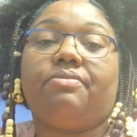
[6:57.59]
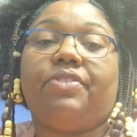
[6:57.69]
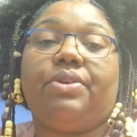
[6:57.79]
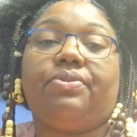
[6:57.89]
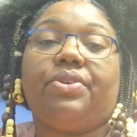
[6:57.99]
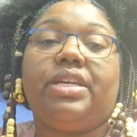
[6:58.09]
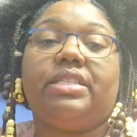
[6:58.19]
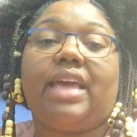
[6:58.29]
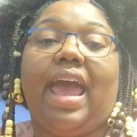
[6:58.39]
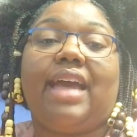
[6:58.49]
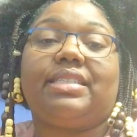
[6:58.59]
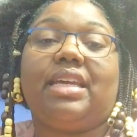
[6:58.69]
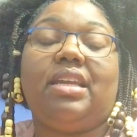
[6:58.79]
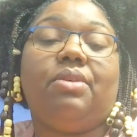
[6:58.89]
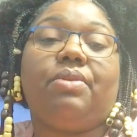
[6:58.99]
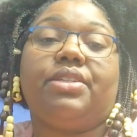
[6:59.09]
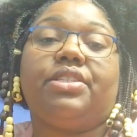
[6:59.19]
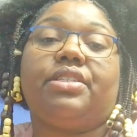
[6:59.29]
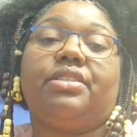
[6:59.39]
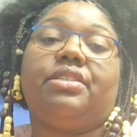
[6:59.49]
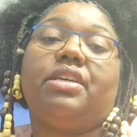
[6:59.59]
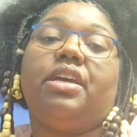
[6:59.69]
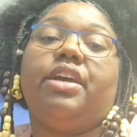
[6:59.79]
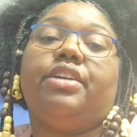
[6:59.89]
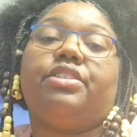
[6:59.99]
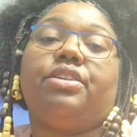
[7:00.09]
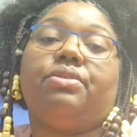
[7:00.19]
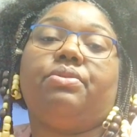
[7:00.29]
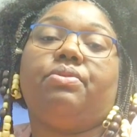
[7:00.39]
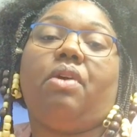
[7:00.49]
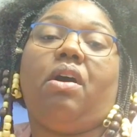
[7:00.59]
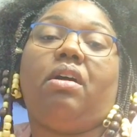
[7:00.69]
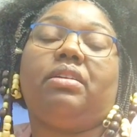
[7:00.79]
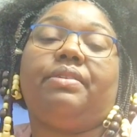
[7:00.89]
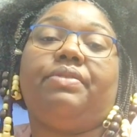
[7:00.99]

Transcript: feel free to ask any questions to all of